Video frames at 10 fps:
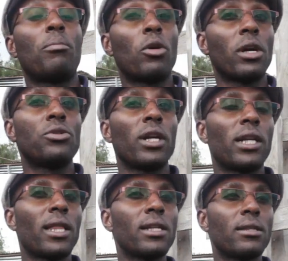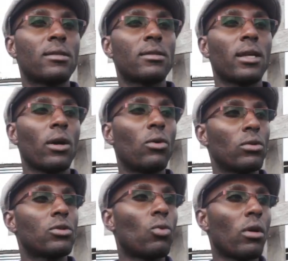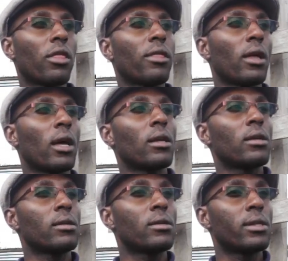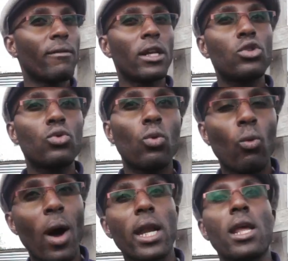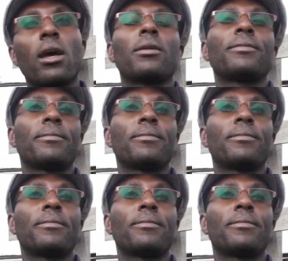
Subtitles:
Upon maturity. That is a goat worth 7 to 1 year.